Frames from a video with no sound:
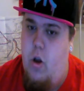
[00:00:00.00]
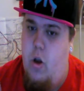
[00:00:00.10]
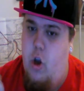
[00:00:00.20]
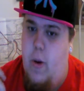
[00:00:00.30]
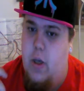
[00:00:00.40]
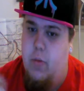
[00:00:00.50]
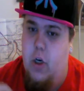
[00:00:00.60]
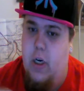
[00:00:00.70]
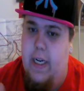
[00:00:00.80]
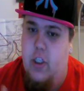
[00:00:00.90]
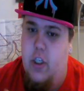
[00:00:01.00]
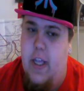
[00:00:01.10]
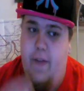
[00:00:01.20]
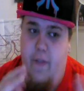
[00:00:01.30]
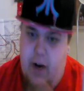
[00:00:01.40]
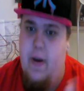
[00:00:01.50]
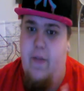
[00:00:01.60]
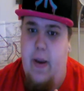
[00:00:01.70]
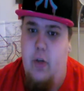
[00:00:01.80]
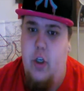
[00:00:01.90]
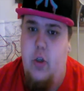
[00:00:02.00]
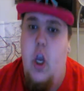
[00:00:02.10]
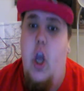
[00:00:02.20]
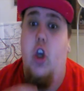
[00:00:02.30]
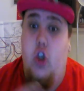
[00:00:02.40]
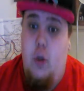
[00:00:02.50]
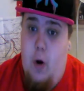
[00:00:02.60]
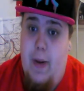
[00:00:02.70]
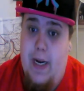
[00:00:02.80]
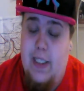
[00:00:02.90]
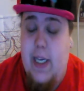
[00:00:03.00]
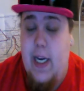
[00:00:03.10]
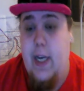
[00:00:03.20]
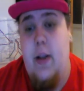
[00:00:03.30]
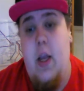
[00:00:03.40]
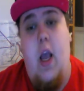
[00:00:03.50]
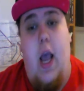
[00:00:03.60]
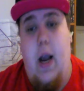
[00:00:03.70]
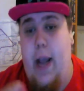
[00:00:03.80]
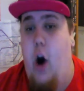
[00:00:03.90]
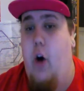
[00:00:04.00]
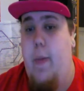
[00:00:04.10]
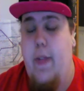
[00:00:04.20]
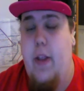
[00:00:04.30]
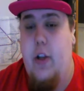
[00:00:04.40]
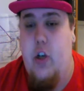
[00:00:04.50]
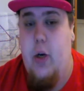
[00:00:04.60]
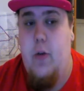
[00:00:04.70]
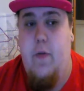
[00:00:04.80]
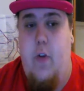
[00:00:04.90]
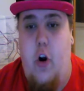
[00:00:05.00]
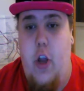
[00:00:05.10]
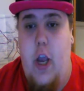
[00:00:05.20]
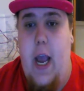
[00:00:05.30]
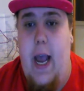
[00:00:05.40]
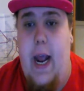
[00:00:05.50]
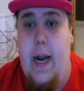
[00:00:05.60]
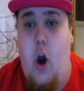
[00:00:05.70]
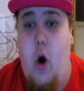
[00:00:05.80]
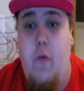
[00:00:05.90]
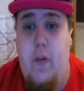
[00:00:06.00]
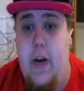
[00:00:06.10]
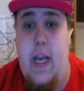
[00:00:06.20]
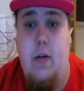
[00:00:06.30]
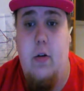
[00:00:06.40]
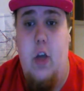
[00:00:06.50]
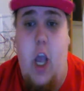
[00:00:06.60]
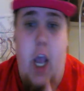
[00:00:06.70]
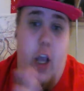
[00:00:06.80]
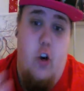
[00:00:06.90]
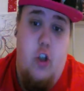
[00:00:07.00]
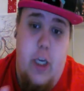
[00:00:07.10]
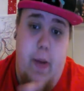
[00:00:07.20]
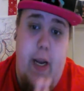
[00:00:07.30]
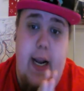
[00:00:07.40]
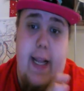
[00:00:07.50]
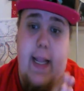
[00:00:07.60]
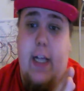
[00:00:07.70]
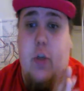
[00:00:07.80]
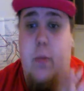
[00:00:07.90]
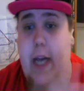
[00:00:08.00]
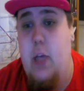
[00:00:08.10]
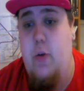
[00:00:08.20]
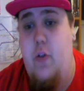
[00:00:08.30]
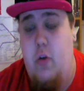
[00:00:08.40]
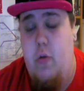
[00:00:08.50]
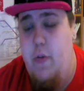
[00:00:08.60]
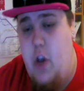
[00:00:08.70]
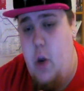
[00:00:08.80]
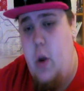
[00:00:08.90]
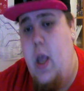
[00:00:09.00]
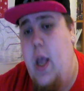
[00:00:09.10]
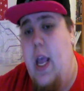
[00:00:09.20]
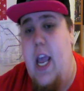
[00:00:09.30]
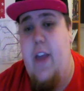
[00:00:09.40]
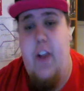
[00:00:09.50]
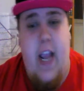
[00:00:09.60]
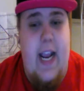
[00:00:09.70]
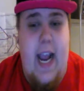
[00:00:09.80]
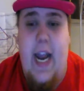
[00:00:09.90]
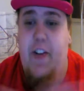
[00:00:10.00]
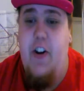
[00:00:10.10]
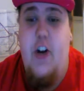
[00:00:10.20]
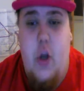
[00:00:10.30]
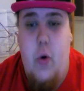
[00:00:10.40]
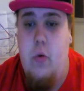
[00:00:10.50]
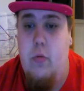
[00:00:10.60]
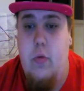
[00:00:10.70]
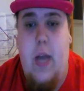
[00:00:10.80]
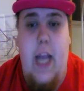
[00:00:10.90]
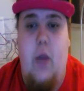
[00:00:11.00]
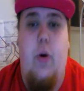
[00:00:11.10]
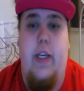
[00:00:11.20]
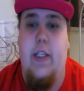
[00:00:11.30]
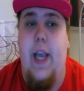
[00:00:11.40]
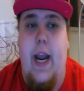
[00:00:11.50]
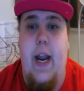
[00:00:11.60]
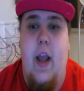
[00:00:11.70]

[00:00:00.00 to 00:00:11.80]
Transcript: who else am I going to link to there? Recommended vape juice, Subo magazine. I'll get all of them in the description for you, and hopefully you'll see me in the next couple of days with another review. If you do like what you're seeing,